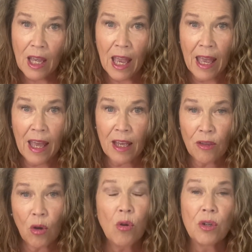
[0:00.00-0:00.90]
And
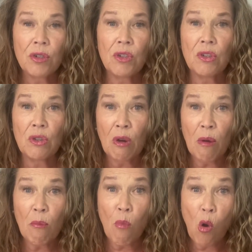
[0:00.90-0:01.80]
the horse is
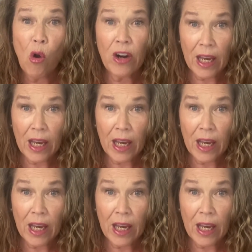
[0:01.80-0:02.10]
more